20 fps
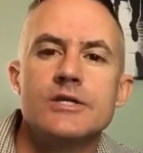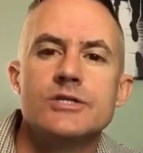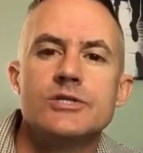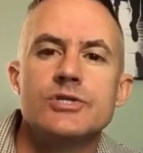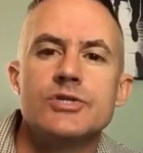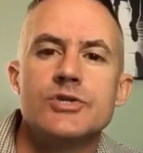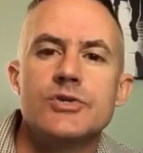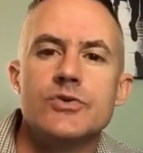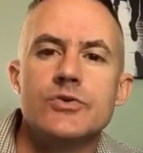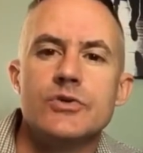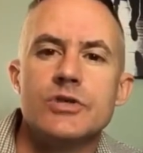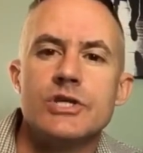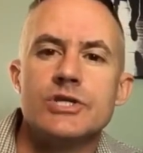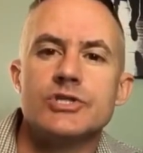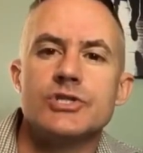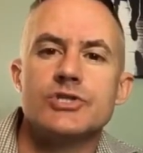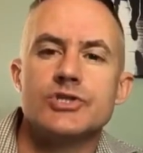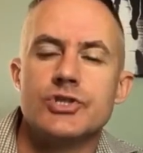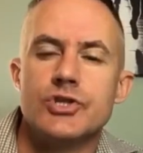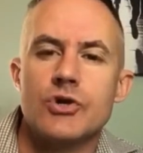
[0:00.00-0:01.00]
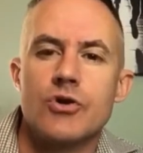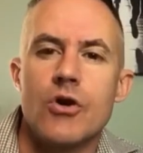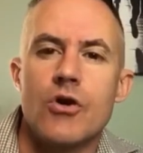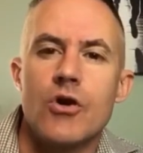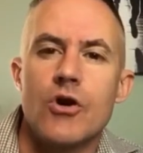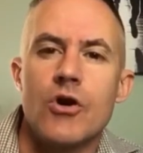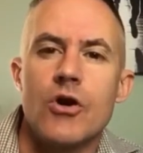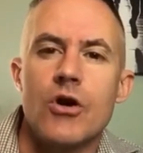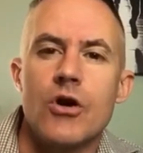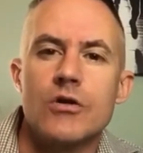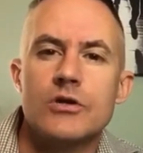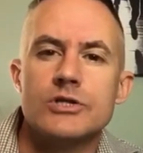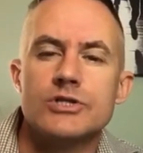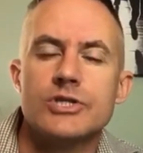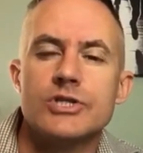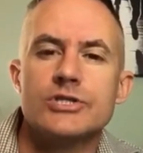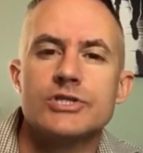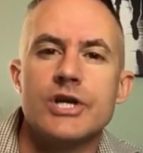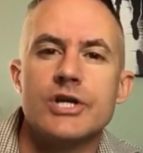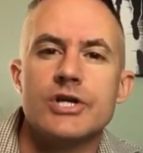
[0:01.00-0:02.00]
to listen to your
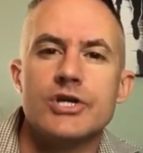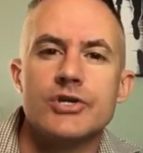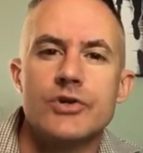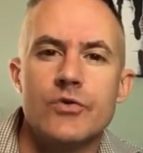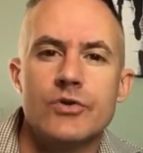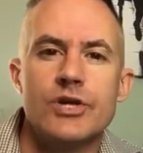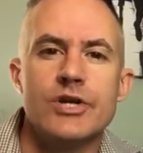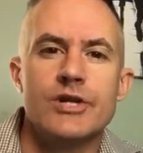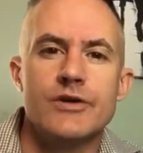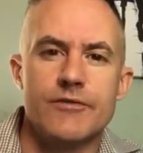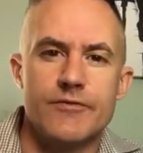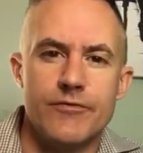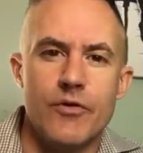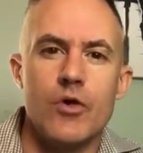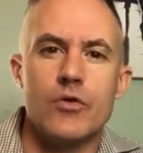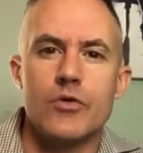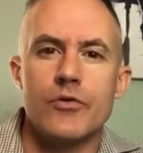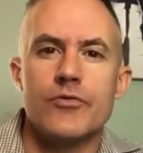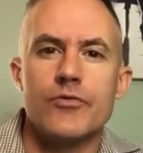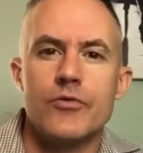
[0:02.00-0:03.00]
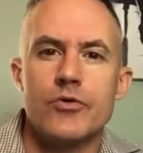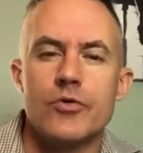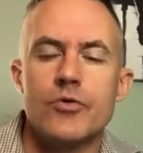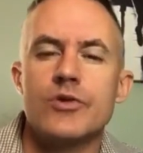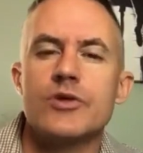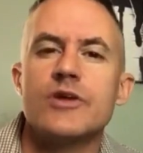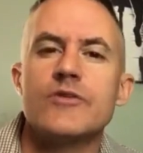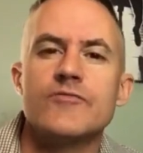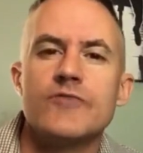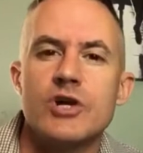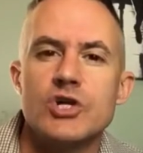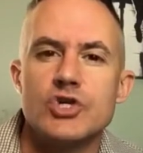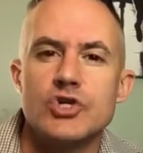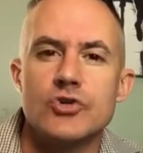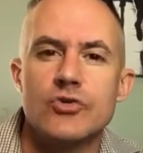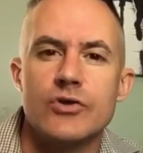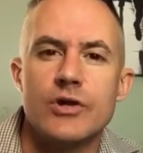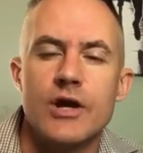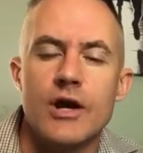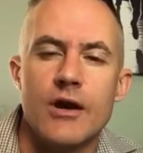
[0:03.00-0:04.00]
oncologist and you don't need to follow through with
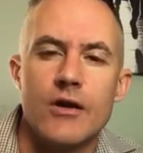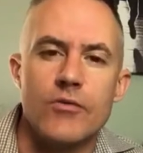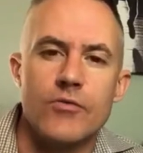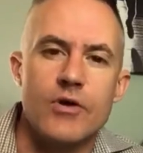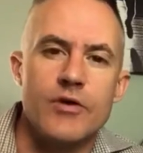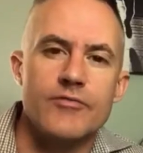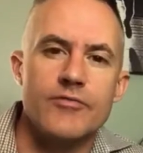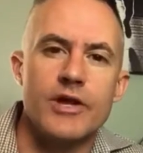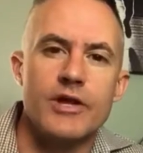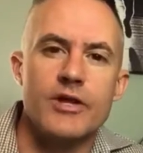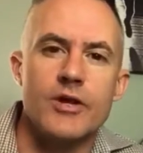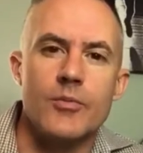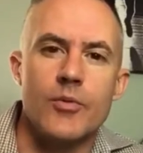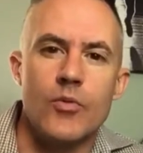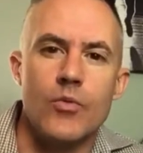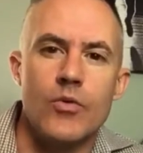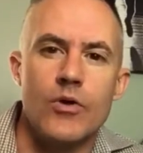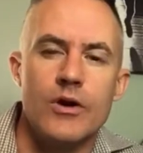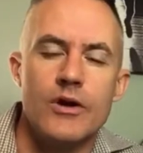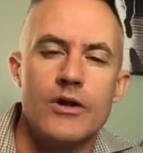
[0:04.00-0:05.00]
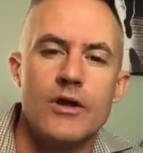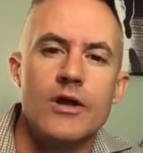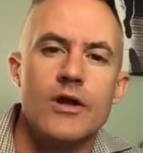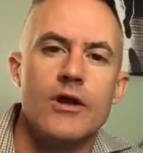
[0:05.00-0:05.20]
conventional care. Red flag number one.